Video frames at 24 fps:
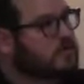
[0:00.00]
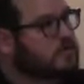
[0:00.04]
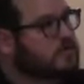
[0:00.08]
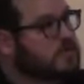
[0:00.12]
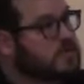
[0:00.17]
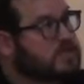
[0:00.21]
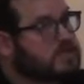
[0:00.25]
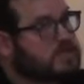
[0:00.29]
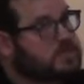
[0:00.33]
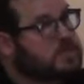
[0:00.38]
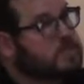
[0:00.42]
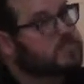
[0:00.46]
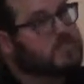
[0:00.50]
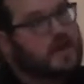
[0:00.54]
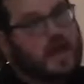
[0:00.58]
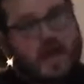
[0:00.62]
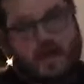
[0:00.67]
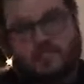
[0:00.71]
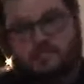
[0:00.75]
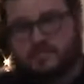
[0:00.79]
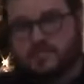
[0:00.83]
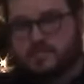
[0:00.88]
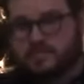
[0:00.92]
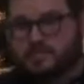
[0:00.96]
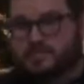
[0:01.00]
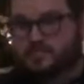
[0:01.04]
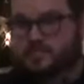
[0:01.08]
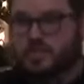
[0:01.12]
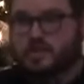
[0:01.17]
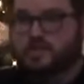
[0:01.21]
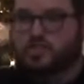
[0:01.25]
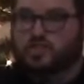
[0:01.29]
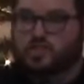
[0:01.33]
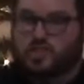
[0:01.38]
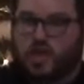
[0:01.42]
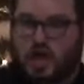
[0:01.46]
This is the baptism
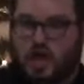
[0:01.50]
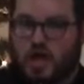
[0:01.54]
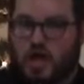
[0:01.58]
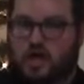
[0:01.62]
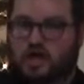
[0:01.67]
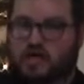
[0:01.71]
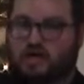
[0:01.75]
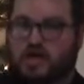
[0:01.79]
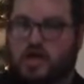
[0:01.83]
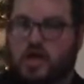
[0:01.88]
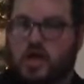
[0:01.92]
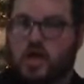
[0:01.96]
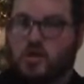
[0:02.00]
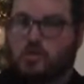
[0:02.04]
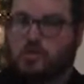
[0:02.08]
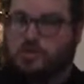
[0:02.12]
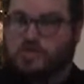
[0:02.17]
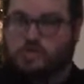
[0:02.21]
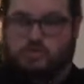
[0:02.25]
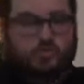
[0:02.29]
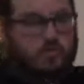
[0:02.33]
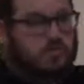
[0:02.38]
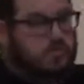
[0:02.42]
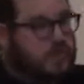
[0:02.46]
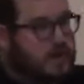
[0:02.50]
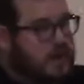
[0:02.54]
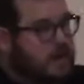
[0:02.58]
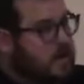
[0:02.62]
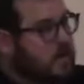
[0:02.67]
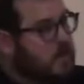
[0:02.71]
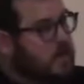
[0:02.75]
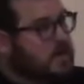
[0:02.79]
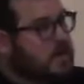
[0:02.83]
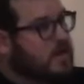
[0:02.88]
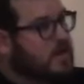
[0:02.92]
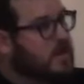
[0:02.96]
that John was
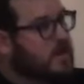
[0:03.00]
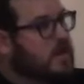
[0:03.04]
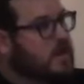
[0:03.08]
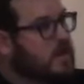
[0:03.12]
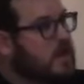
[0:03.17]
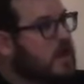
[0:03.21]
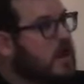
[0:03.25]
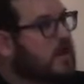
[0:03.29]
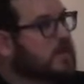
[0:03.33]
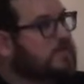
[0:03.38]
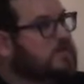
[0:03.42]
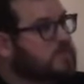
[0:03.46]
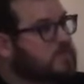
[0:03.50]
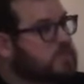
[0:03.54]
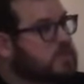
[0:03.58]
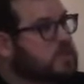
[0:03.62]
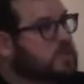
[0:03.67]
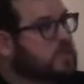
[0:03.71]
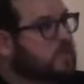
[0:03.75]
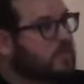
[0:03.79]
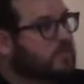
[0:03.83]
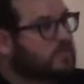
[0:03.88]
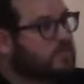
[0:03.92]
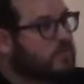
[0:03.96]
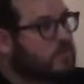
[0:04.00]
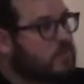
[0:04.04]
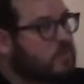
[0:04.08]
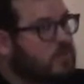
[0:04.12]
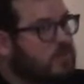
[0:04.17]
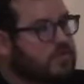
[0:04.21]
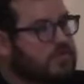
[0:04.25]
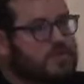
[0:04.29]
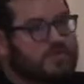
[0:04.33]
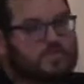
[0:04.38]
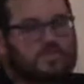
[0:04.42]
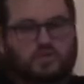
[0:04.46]
preparing God's people
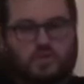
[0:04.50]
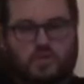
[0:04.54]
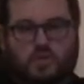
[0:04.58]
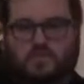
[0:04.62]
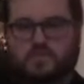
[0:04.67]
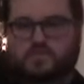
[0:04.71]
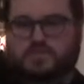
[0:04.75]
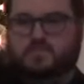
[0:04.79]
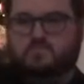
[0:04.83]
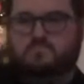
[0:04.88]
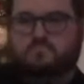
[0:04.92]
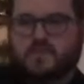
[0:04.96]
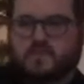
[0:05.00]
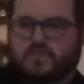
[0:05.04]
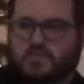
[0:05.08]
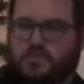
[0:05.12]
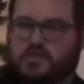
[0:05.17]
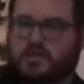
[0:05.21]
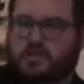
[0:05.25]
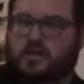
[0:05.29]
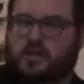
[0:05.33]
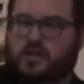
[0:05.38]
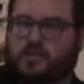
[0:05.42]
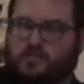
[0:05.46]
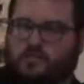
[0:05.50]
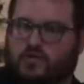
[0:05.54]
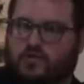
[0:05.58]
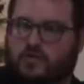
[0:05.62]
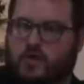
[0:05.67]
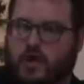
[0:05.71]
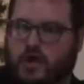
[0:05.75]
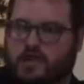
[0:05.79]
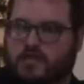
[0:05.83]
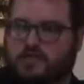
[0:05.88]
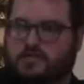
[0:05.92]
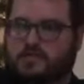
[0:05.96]
for. This was the mission of
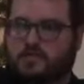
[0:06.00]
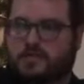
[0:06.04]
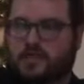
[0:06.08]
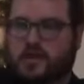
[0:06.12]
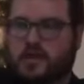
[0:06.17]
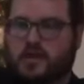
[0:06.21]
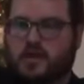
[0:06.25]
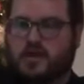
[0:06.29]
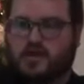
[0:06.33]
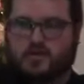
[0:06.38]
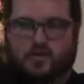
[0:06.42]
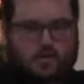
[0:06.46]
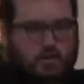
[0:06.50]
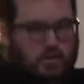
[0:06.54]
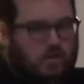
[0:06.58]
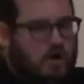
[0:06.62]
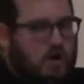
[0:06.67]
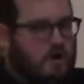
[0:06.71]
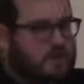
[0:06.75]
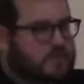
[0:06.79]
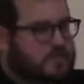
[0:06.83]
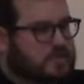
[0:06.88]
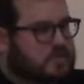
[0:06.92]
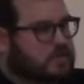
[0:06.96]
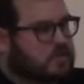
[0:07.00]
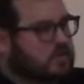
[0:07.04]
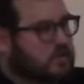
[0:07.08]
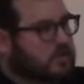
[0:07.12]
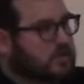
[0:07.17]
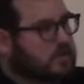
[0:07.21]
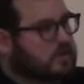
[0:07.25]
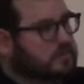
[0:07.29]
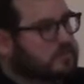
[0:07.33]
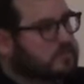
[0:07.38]
Christ, the promised one.